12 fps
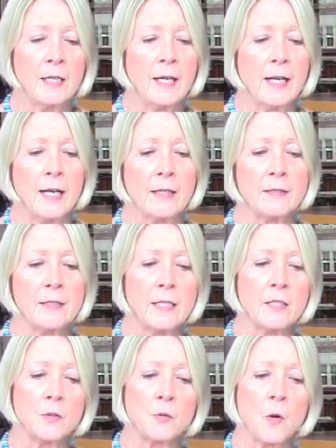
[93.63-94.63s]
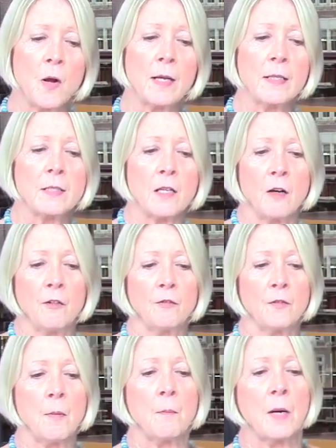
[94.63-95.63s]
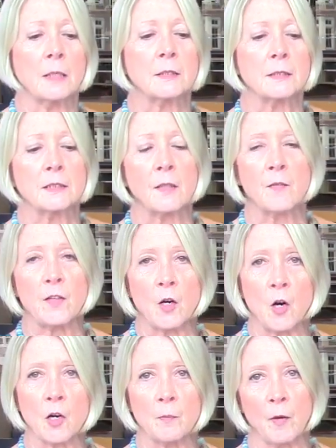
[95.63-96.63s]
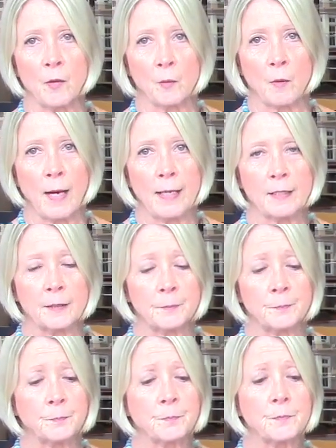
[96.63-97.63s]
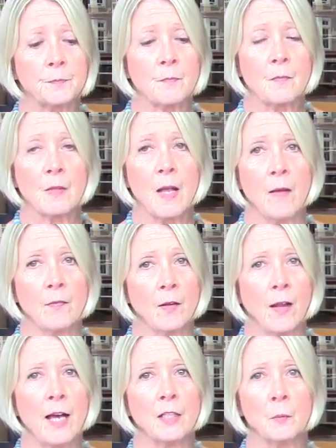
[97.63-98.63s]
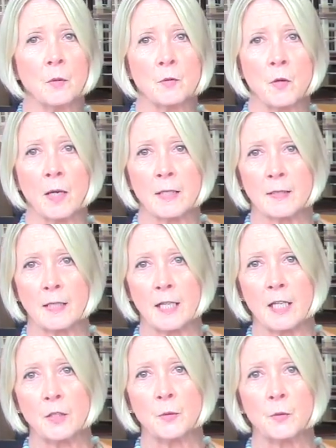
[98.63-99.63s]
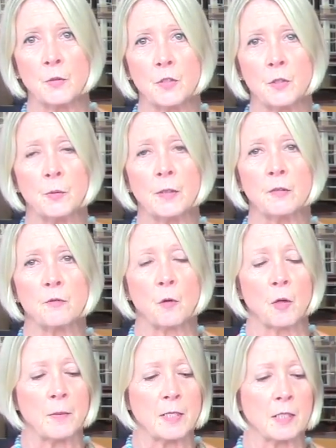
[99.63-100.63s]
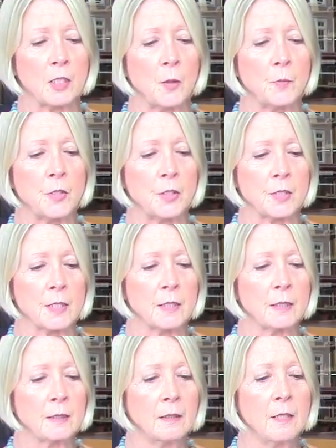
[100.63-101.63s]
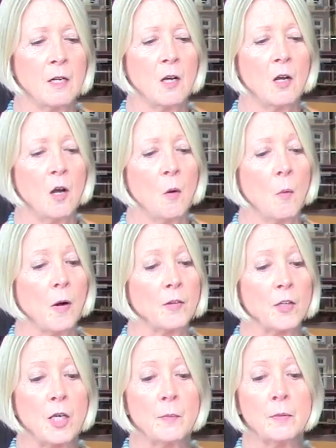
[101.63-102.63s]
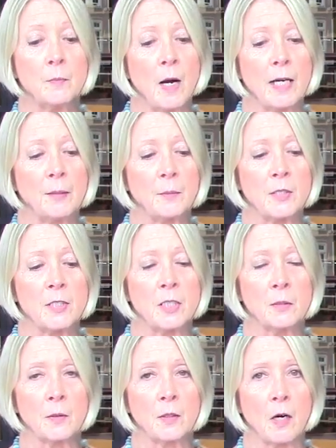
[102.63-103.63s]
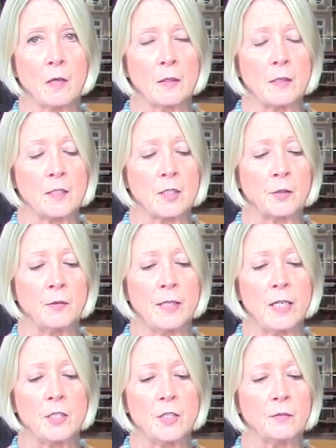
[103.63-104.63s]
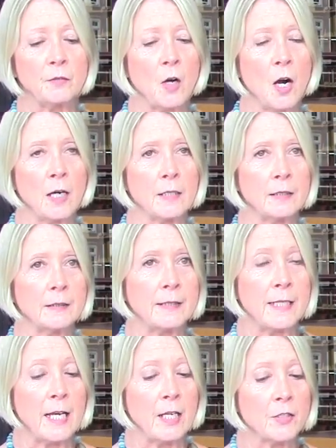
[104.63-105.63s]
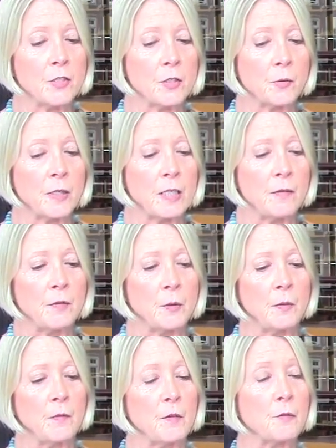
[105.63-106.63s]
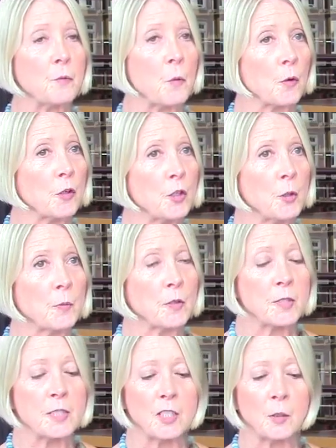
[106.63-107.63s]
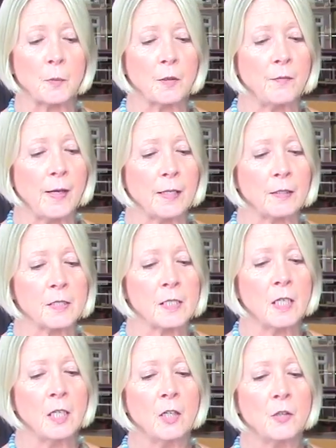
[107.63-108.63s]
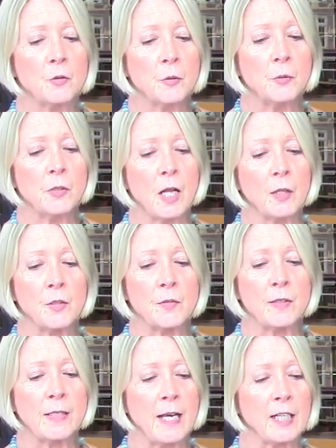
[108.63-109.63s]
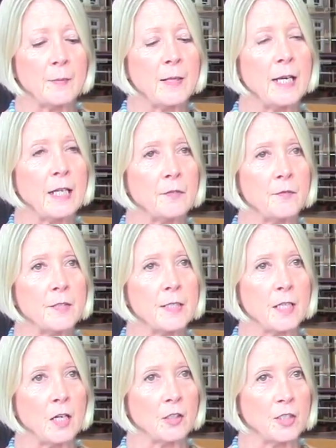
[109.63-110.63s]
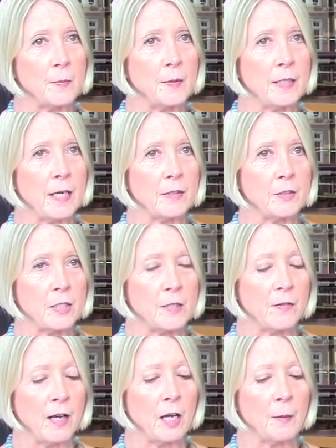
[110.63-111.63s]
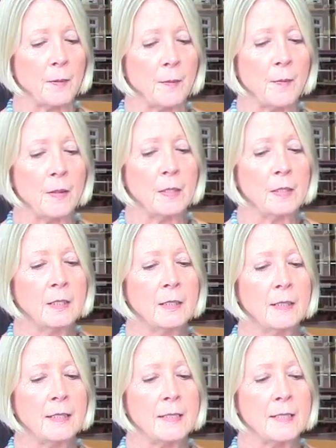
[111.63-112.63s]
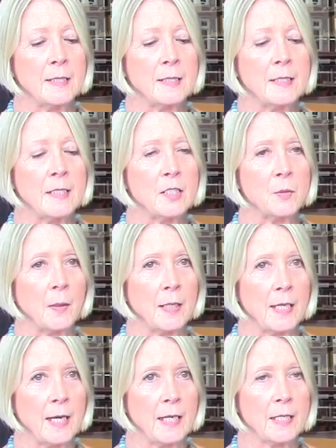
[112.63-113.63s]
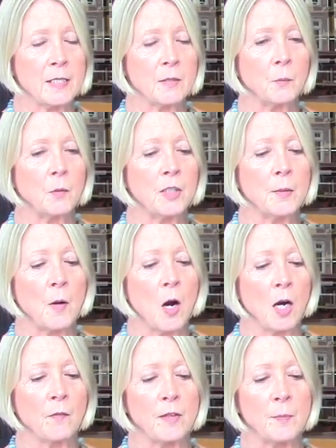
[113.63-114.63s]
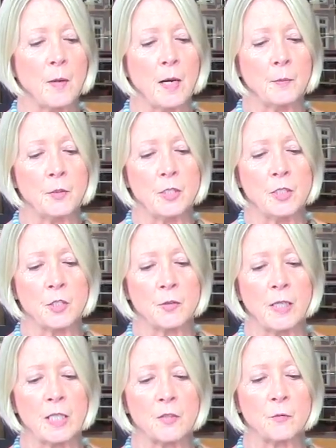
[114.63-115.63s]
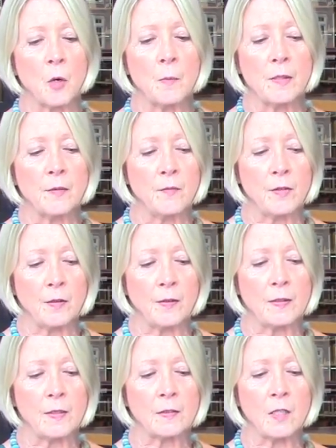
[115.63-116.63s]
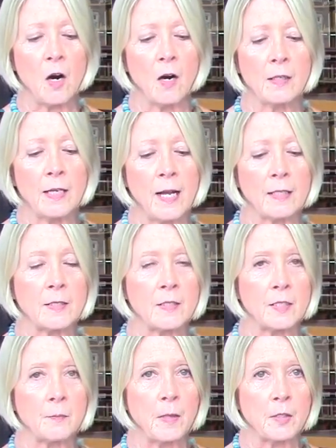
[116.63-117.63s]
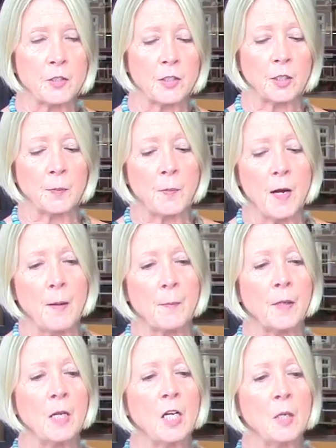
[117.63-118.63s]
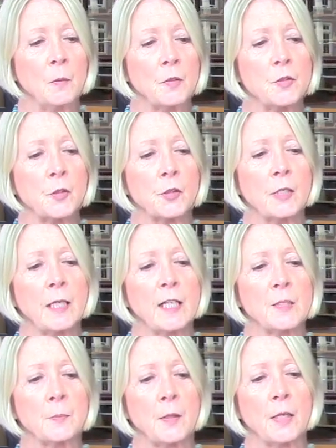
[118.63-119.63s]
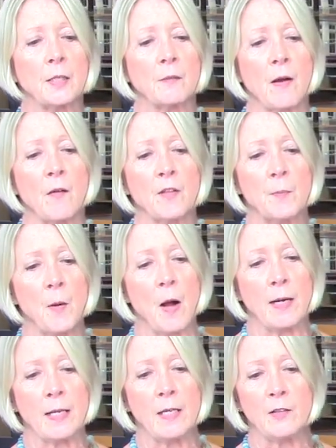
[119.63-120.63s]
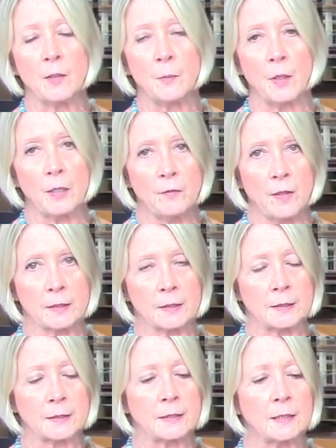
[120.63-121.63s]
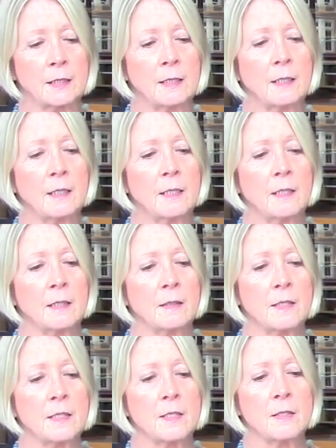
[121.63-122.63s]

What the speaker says: and his drawings of the muscles of the arm on the right, and the latter were drawings that he used to inform his sculptures. While the human body was still regarded as a creation of God and the ancient Greek view of the four humors still prevailed, true knowledge of anatomy and physiology began to develop. In 1628, William Harvey published his transformative theory that the heart acts as a muscular pump which circulates blood around the body in the blood vessels. This